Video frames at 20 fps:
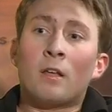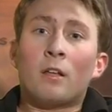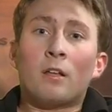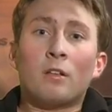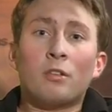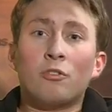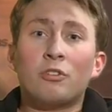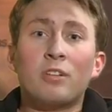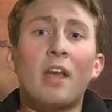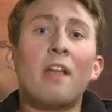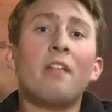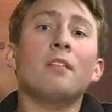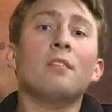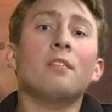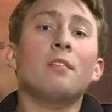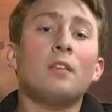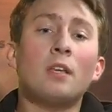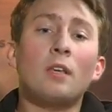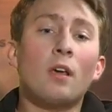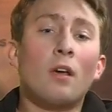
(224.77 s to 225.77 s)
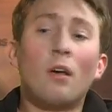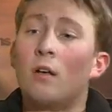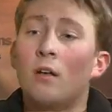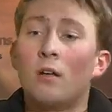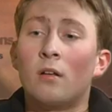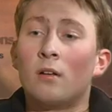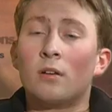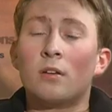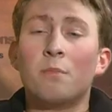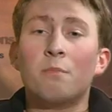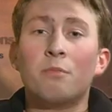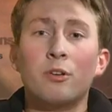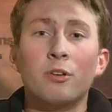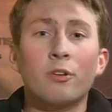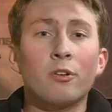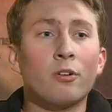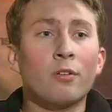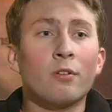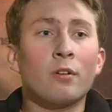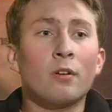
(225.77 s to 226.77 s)
the
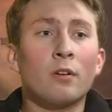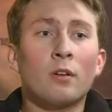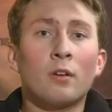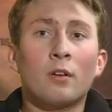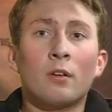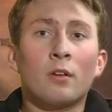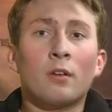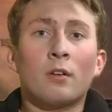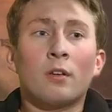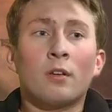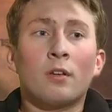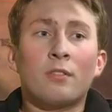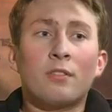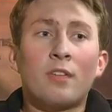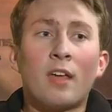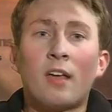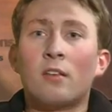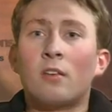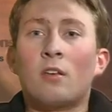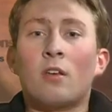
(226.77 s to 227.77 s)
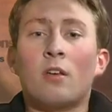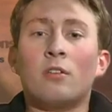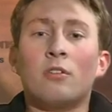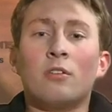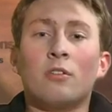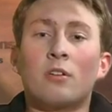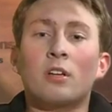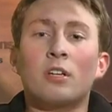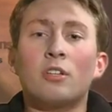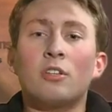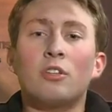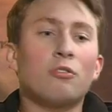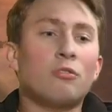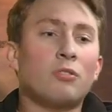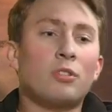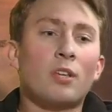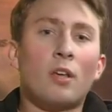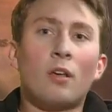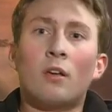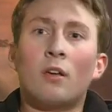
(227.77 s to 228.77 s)
computer that you're going to
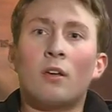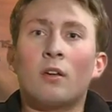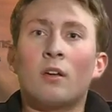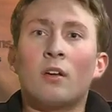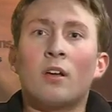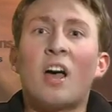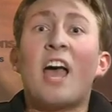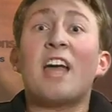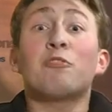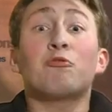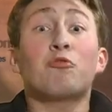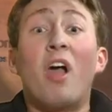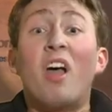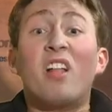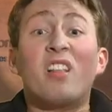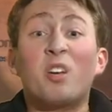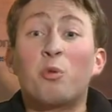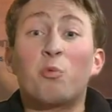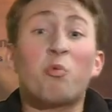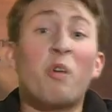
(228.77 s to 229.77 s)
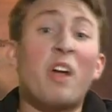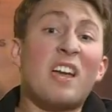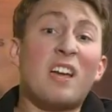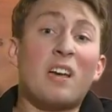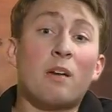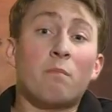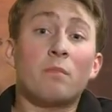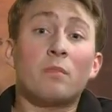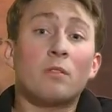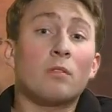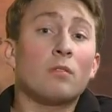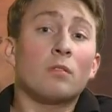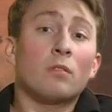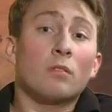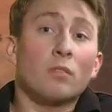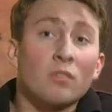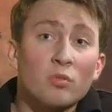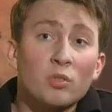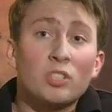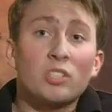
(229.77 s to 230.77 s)
use a hydraulic ram,
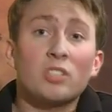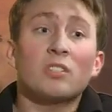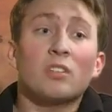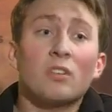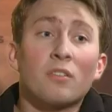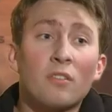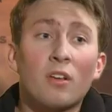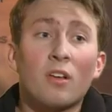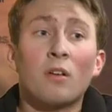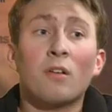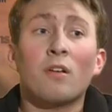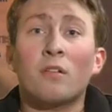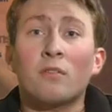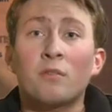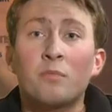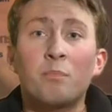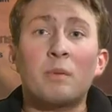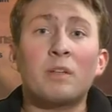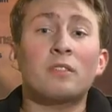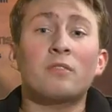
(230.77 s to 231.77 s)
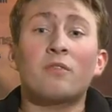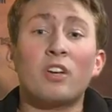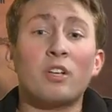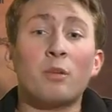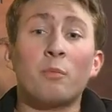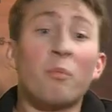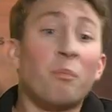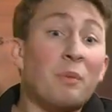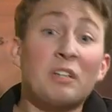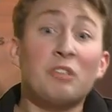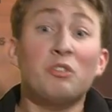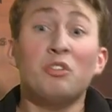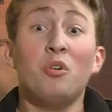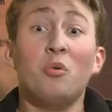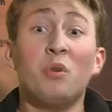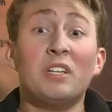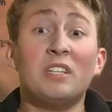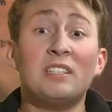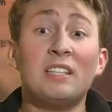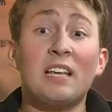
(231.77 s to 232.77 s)
which is a big device. But you know
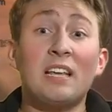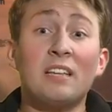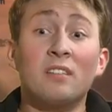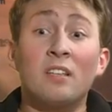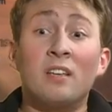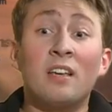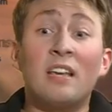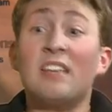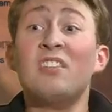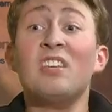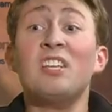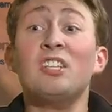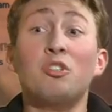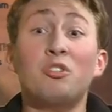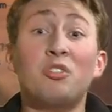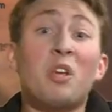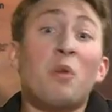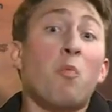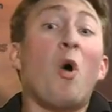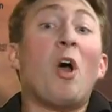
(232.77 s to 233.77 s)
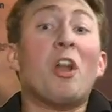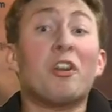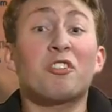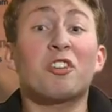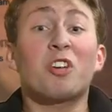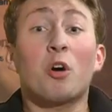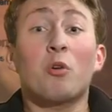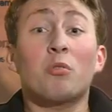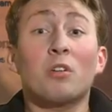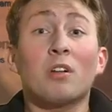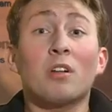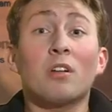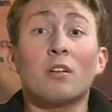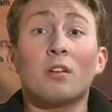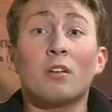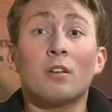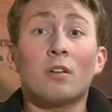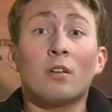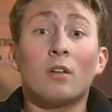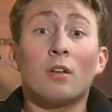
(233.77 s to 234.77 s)
what it says? It thinks you say water goat.
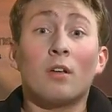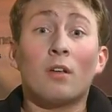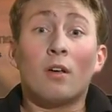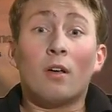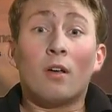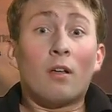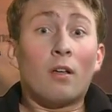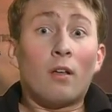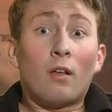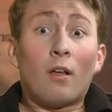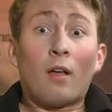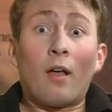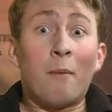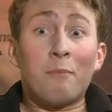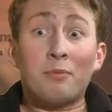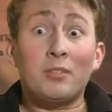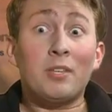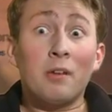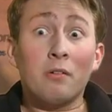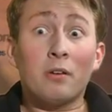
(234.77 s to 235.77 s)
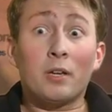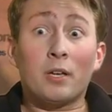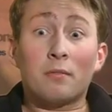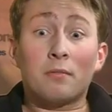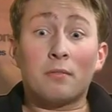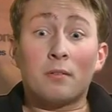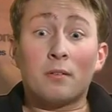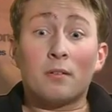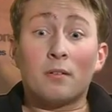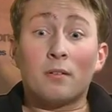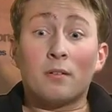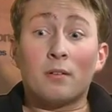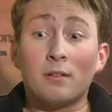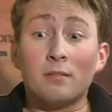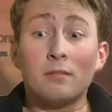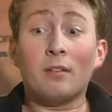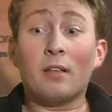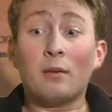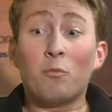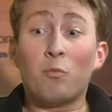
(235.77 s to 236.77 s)
I'm serious.
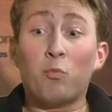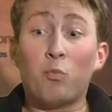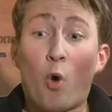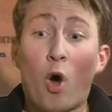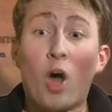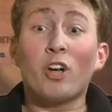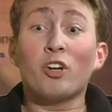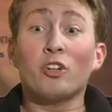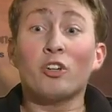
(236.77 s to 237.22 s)
It's like water